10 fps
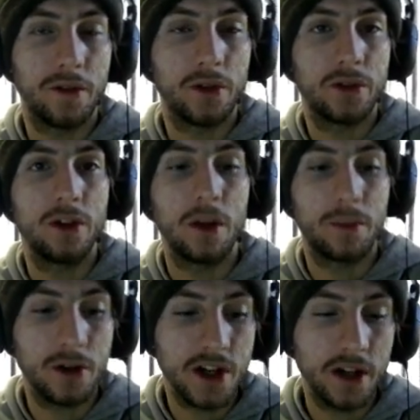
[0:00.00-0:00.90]
FL Studio
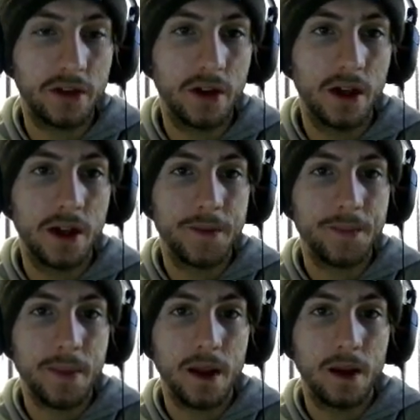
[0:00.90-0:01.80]
projects,
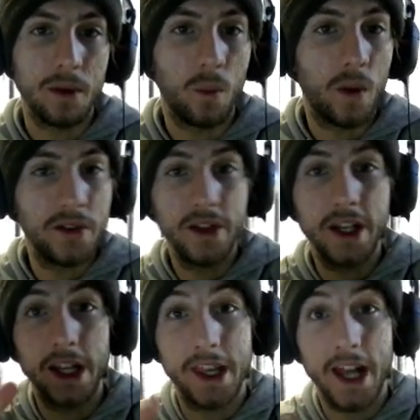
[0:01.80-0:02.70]
but once you
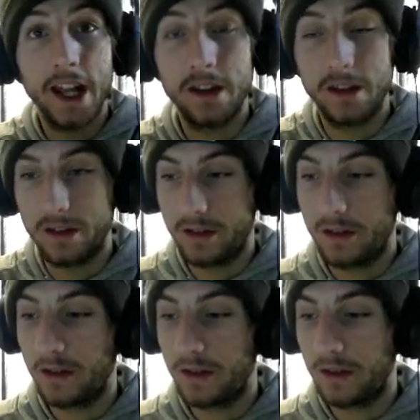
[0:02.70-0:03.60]
get that
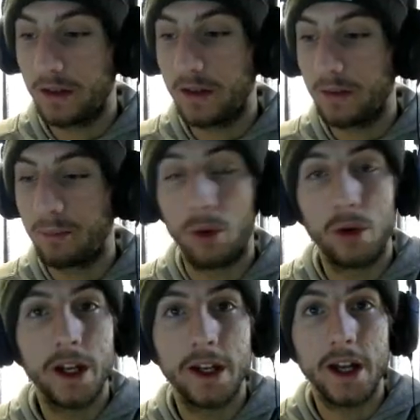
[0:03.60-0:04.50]

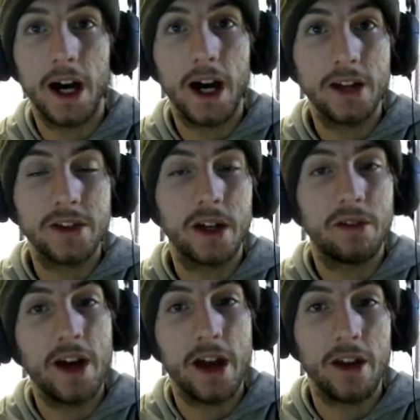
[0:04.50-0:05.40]
boring and hard
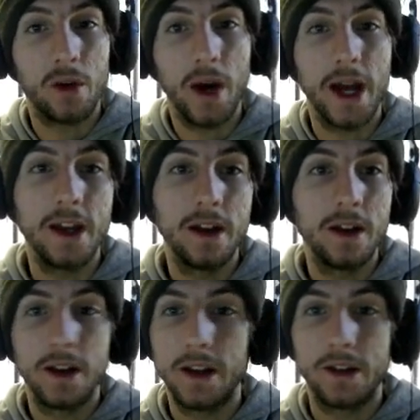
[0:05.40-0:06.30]
stuff out of the way,
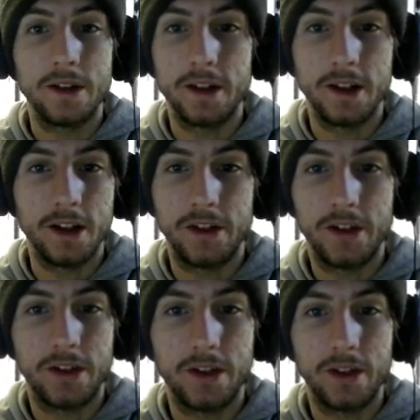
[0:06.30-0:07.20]

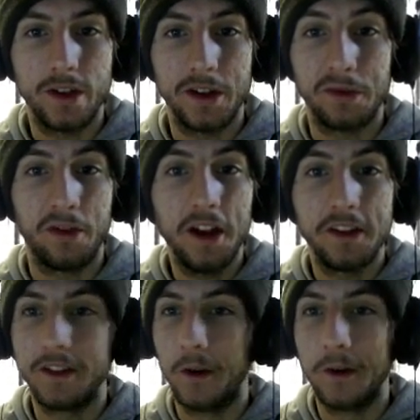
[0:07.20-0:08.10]
it's
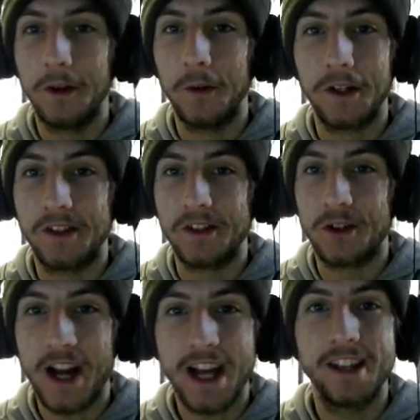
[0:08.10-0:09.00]
fun. All you're doing is
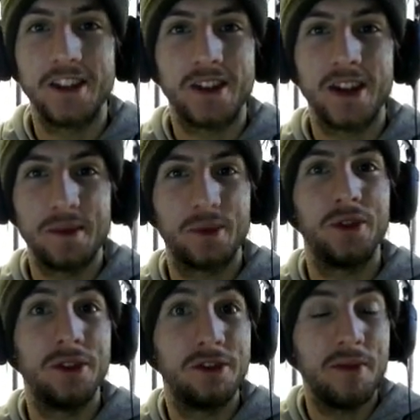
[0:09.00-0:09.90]
dragging in
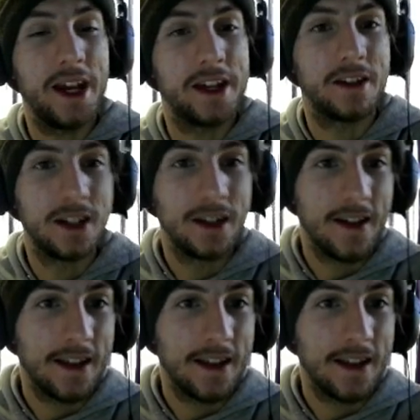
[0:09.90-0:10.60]
samples you've made.